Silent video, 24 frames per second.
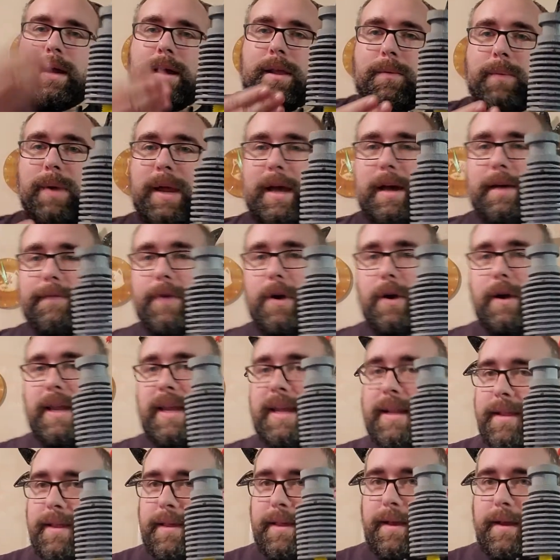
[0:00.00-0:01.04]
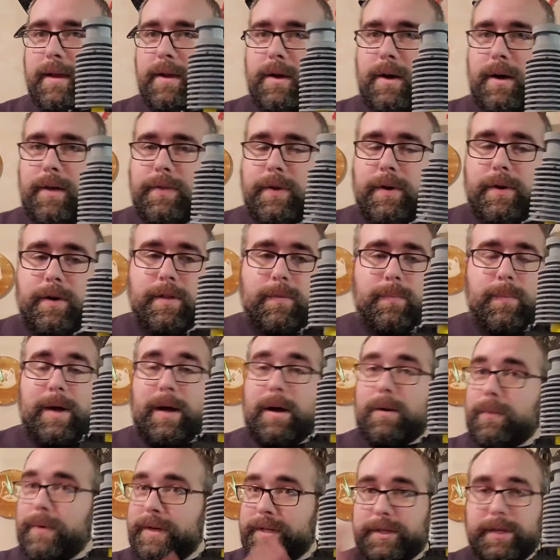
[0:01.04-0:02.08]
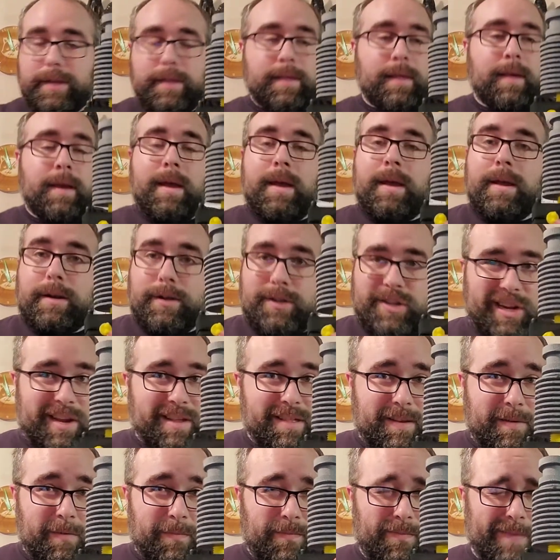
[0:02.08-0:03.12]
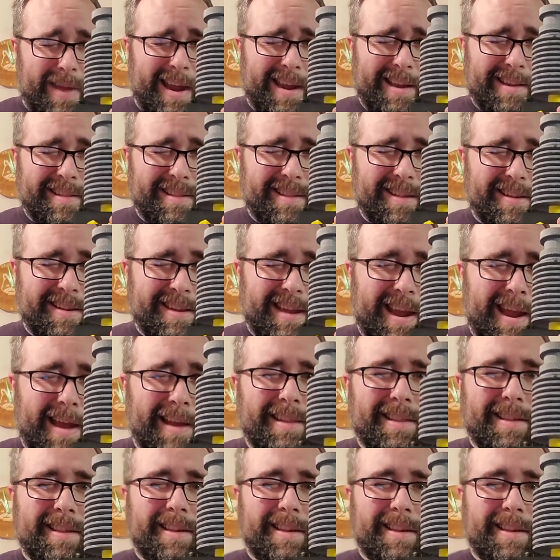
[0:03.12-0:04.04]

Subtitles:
that we have our heatsink on there as well, which is just a fancy-dancy